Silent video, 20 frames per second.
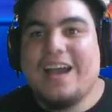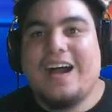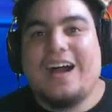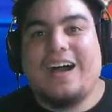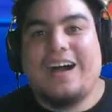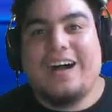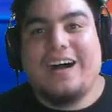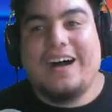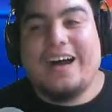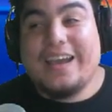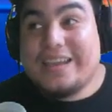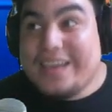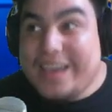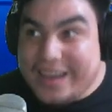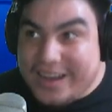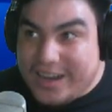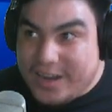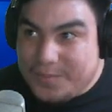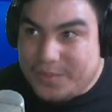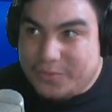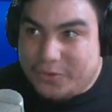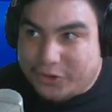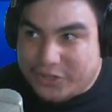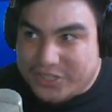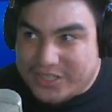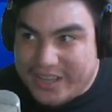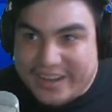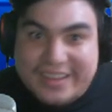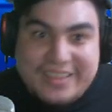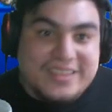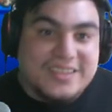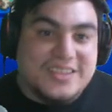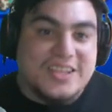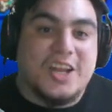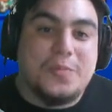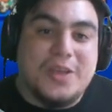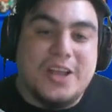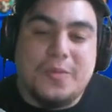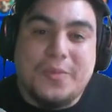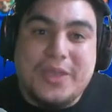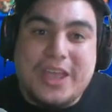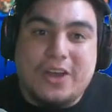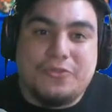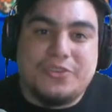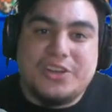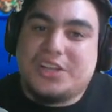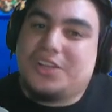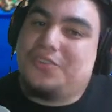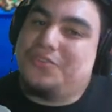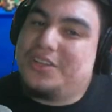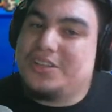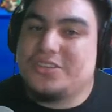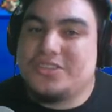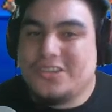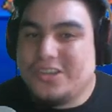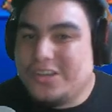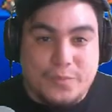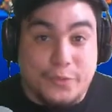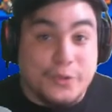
Uh, I cannot be more excited, it's going to be coming out really, really soon.